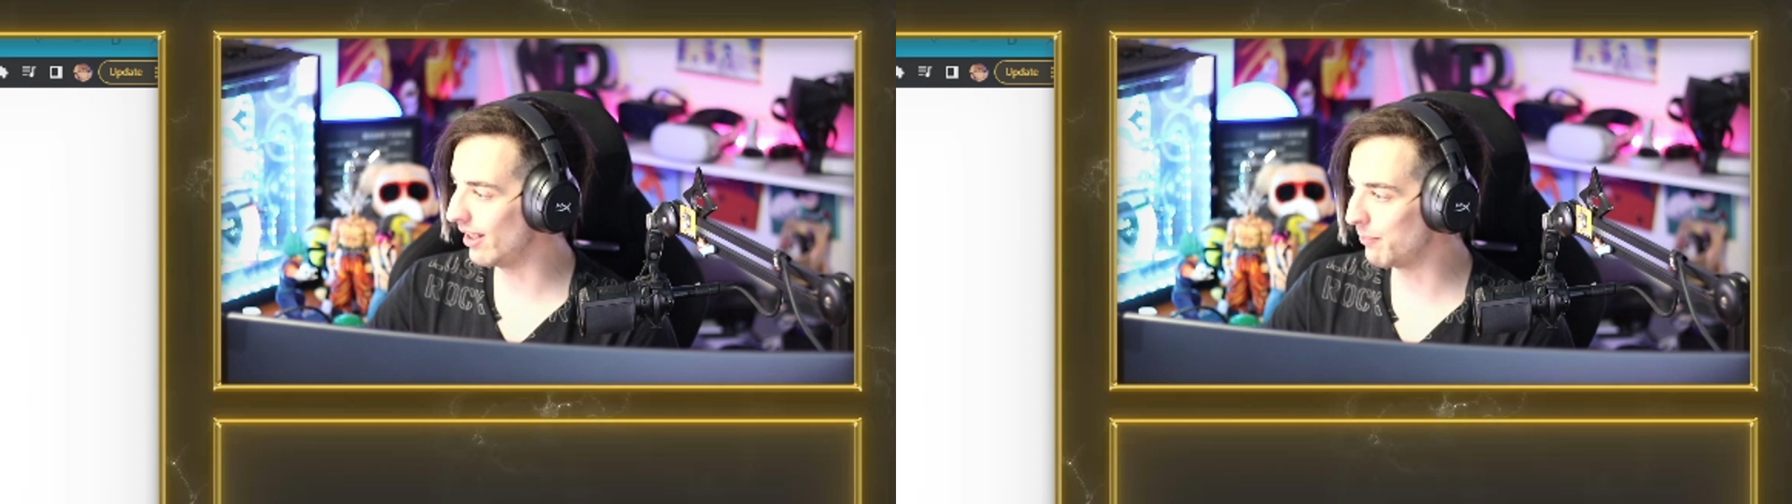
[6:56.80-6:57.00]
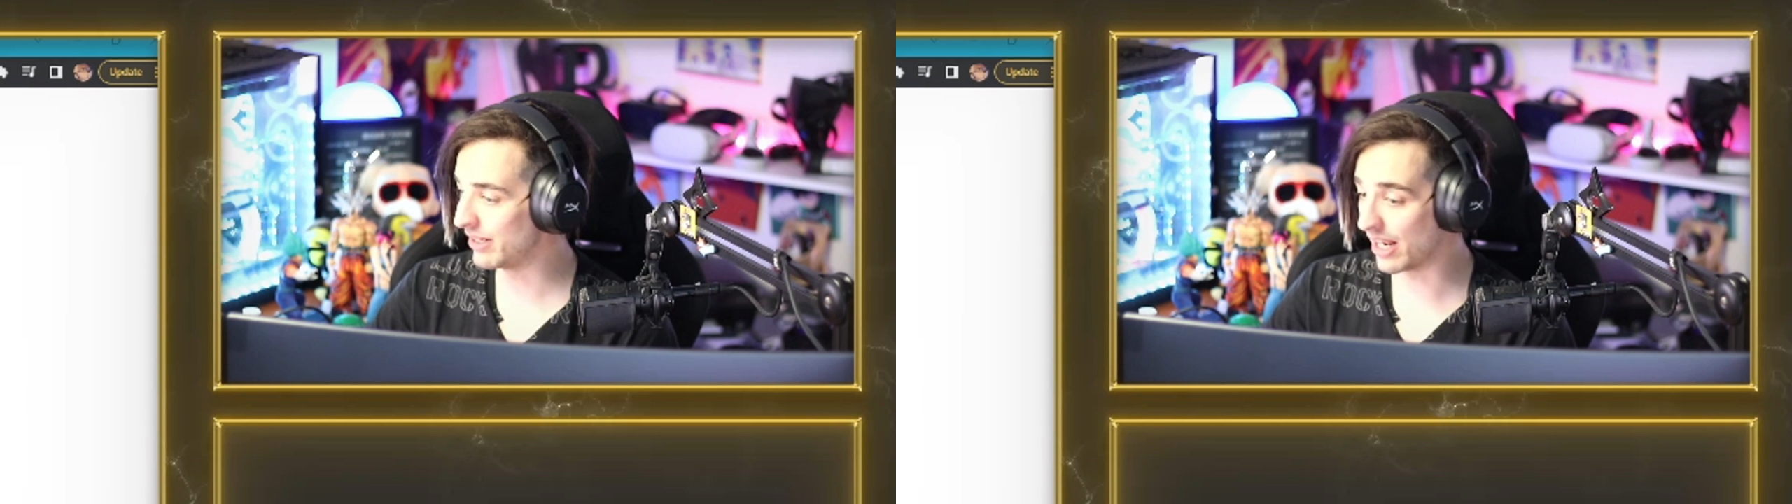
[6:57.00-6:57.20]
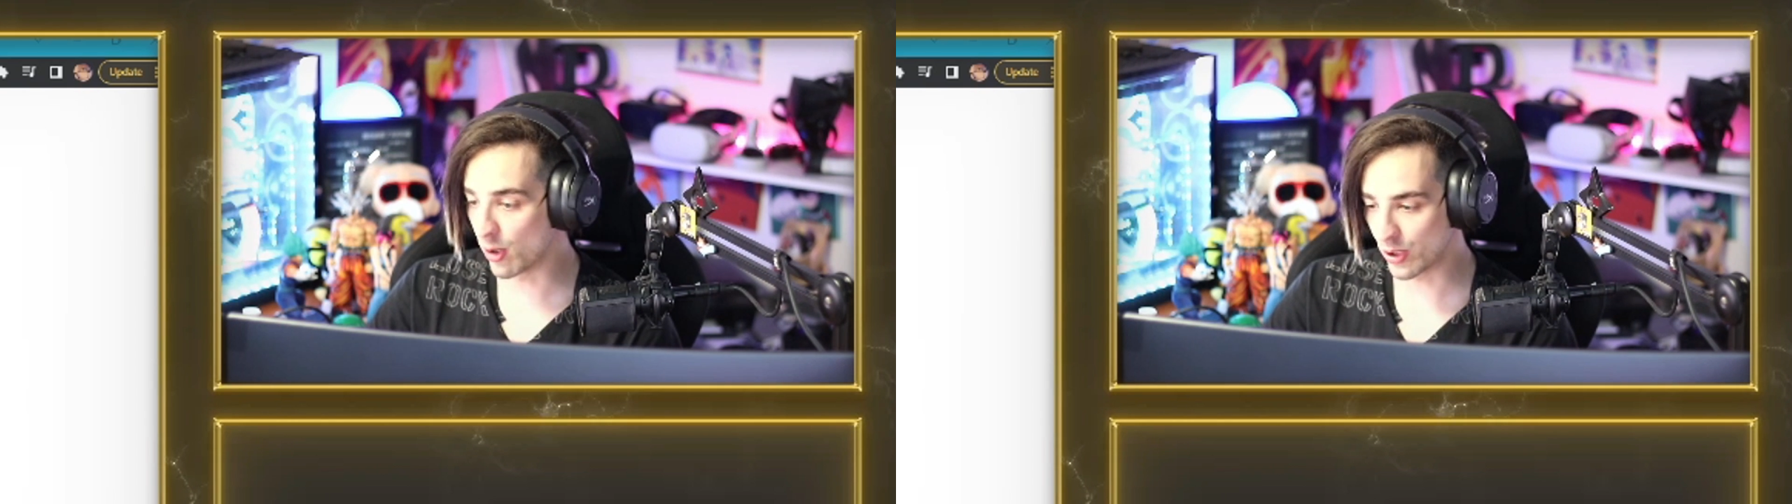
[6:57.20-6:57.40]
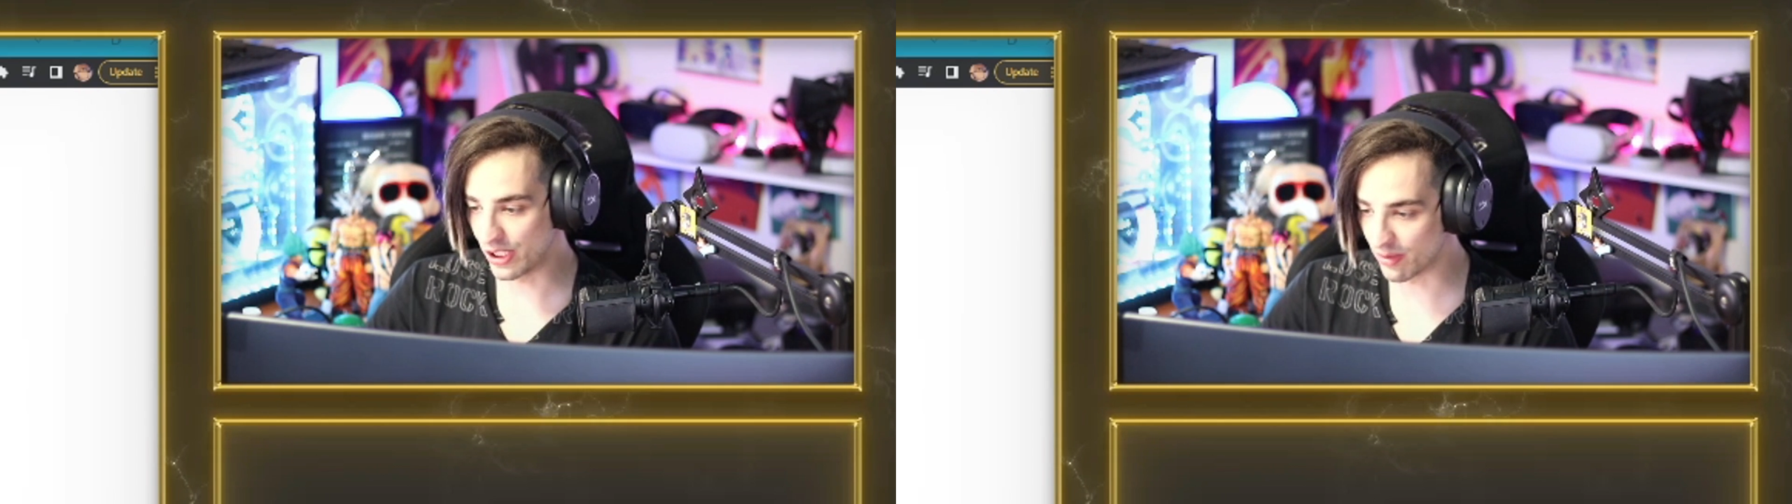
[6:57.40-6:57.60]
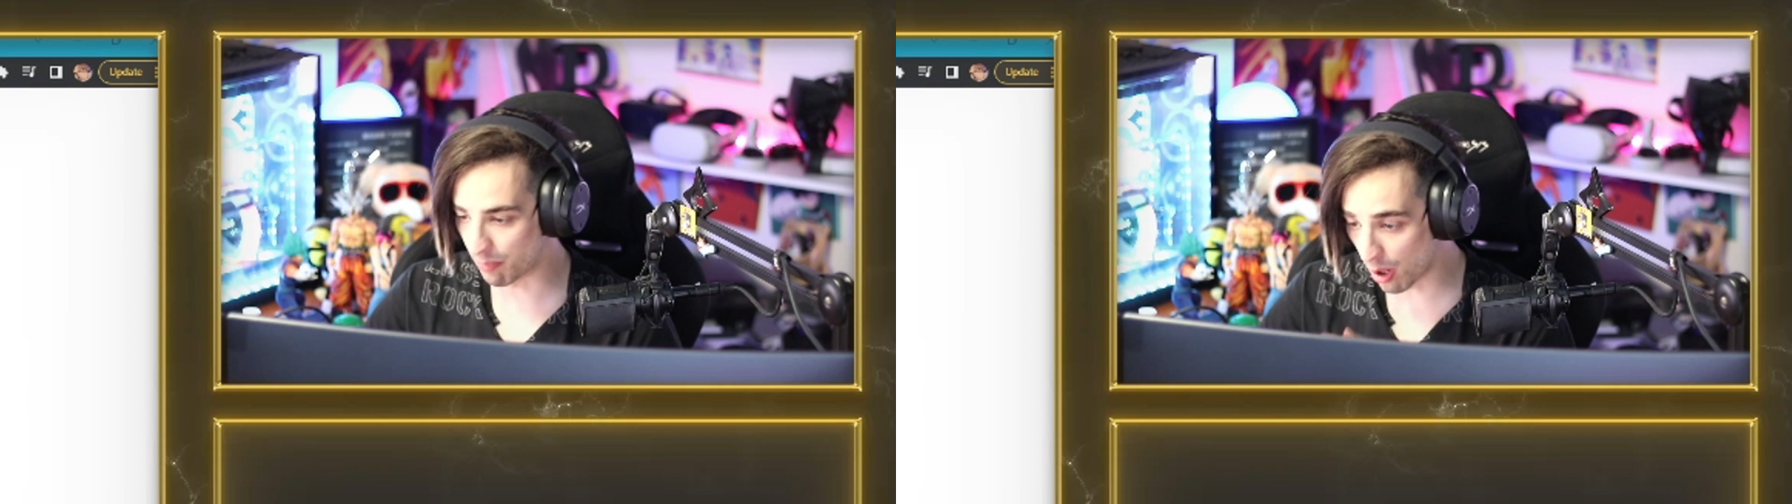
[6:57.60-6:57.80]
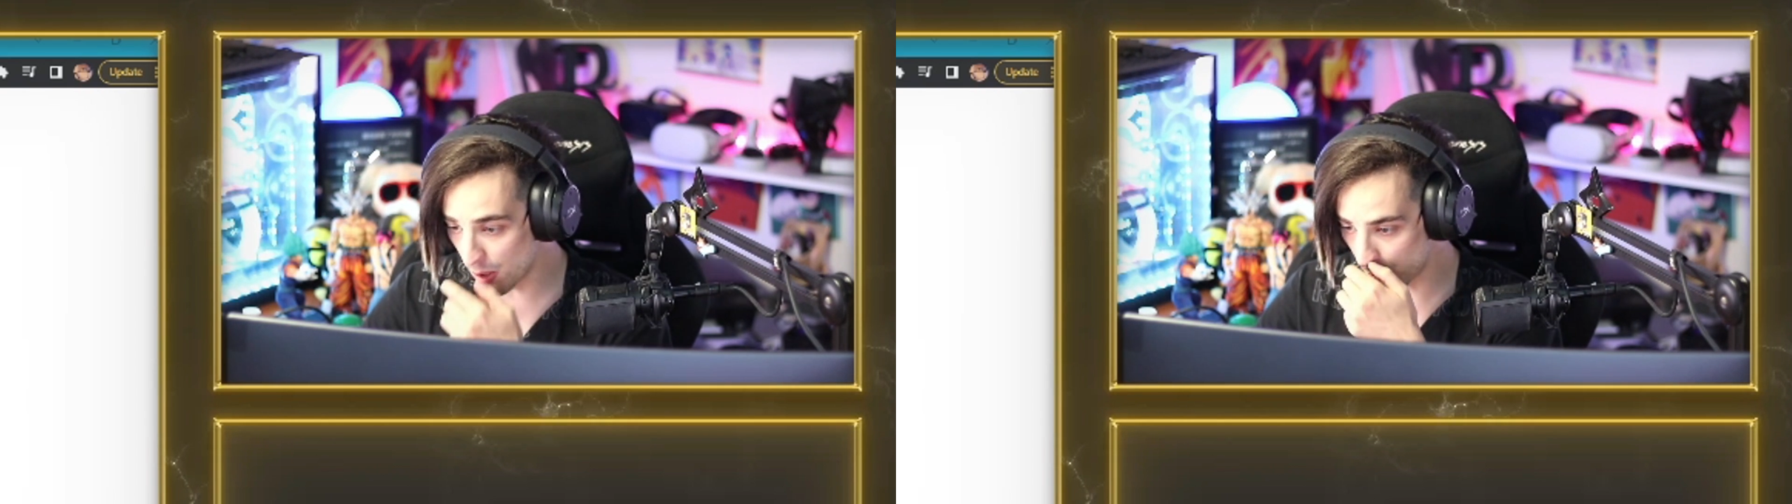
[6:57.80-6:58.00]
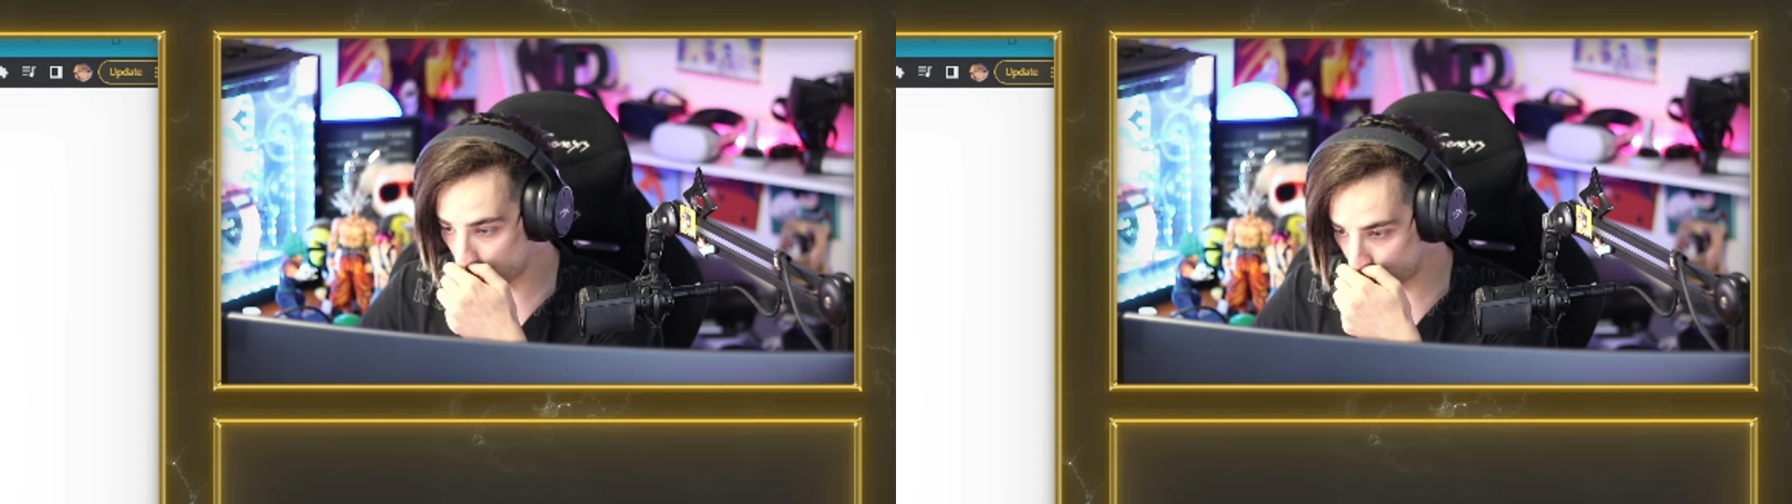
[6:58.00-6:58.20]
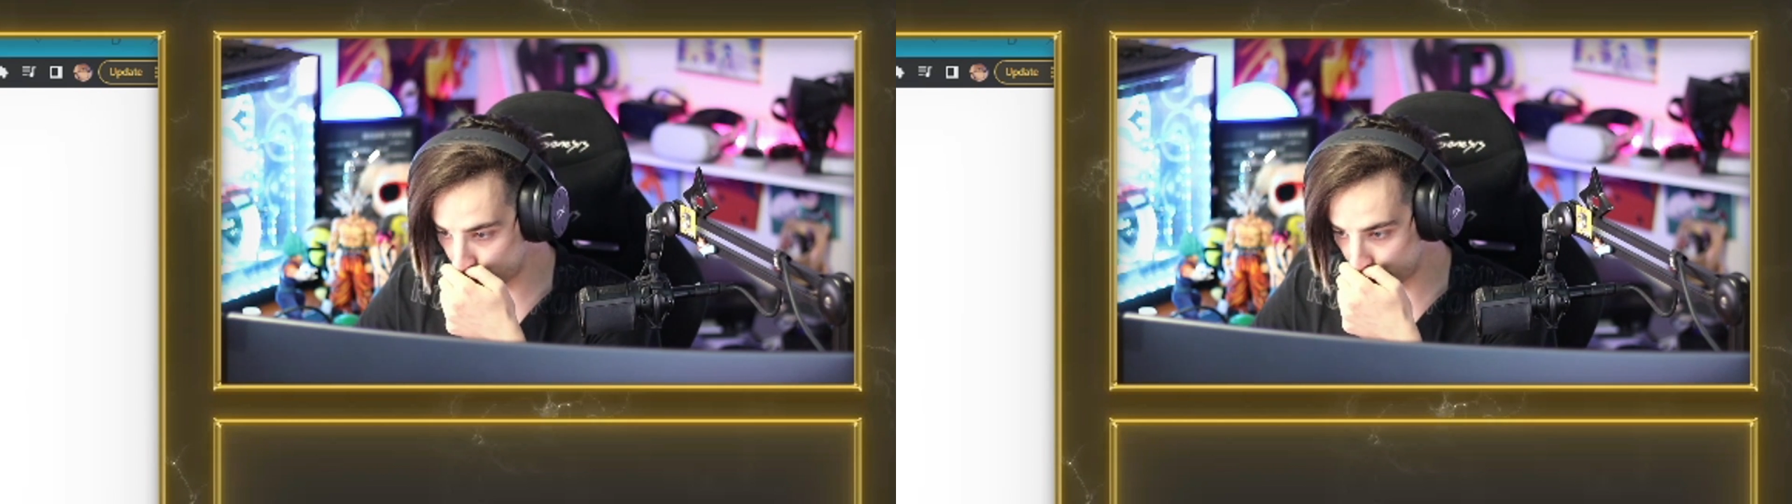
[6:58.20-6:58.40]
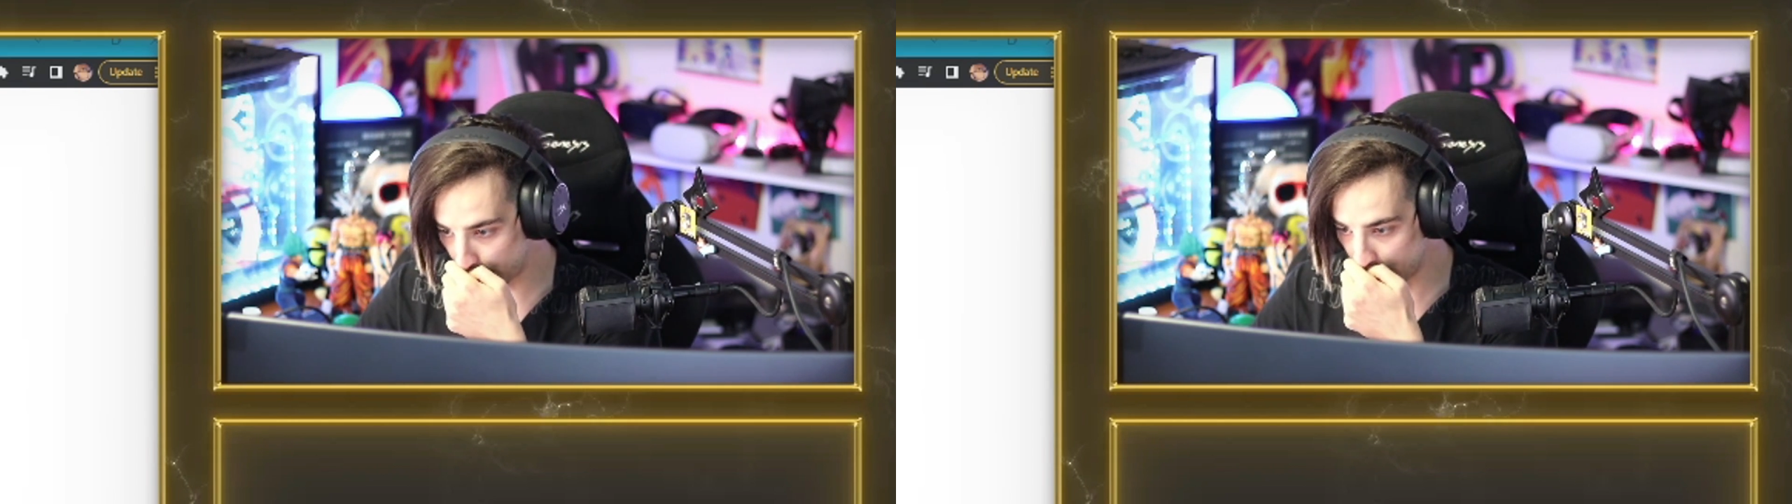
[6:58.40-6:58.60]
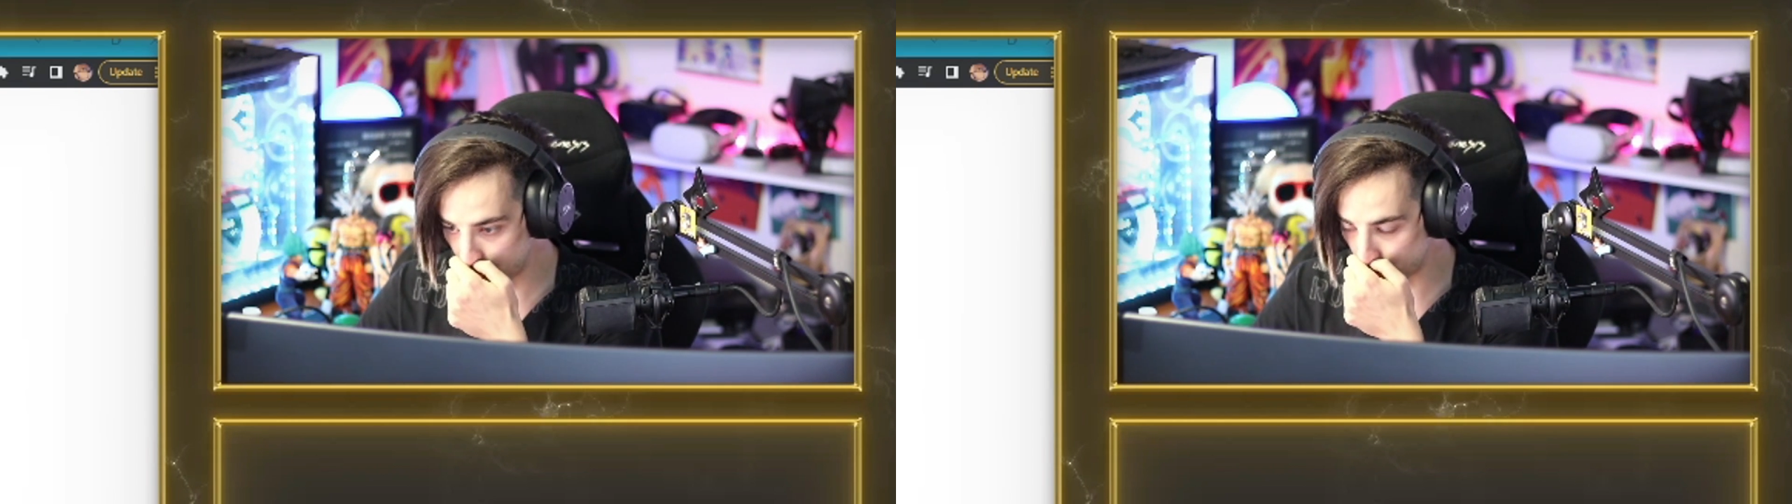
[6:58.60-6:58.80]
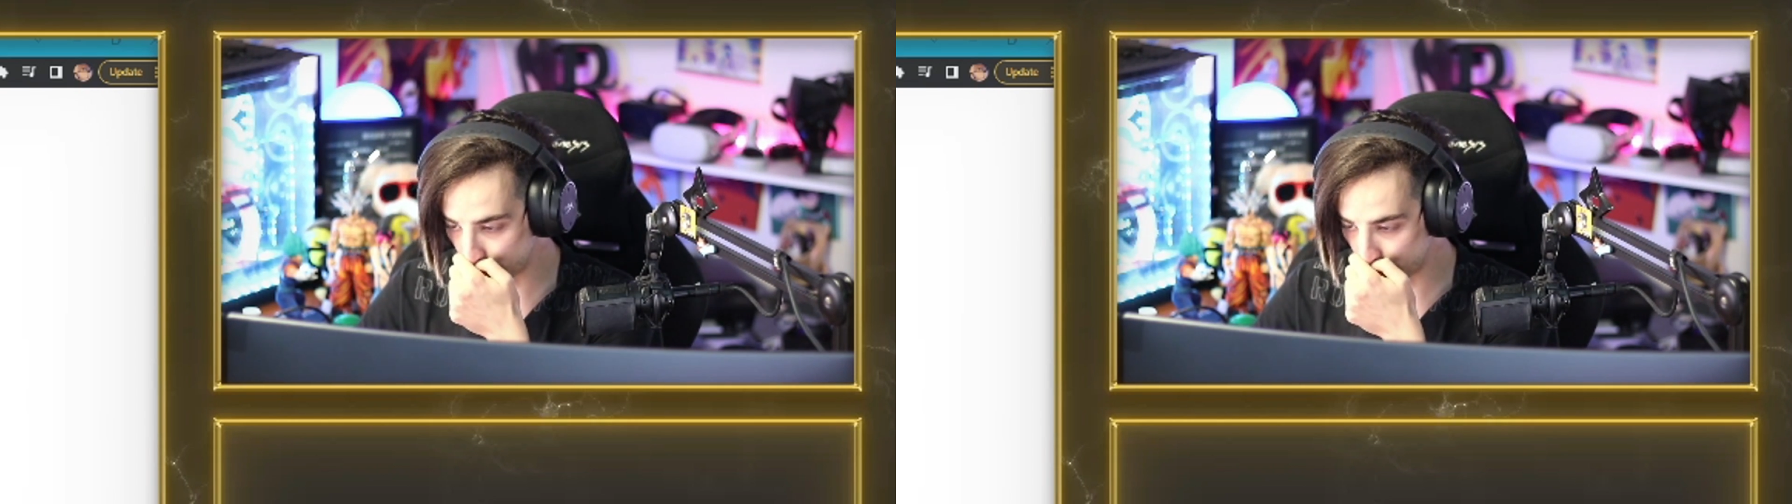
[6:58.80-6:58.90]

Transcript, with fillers: I mean, I know she's blonde or whatever, but I don't know.